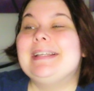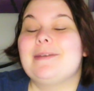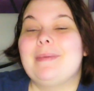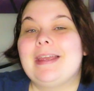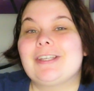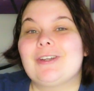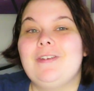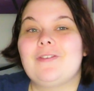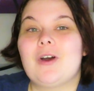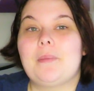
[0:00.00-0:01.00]
So make sure
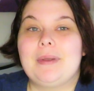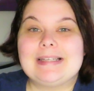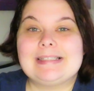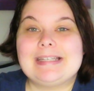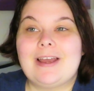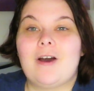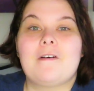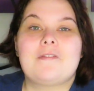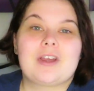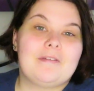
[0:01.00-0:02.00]
you've got plenty
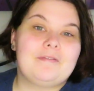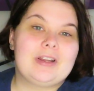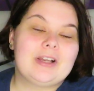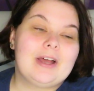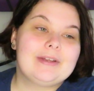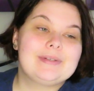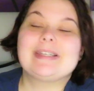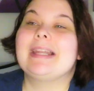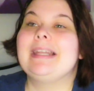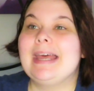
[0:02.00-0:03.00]
of comfy
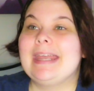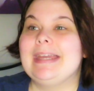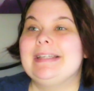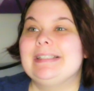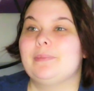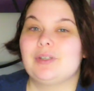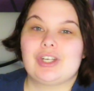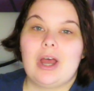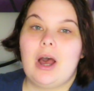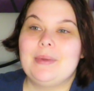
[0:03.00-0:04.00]
clothes, leggings,
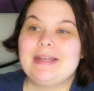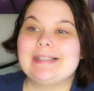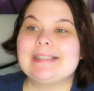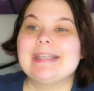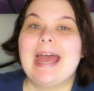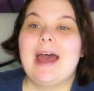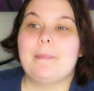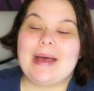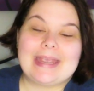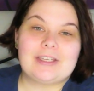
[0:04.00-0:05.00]
pajamas,
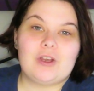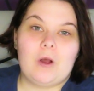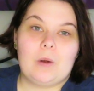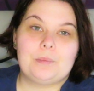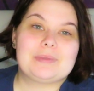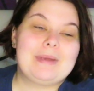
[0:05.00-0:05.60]
baggy tops.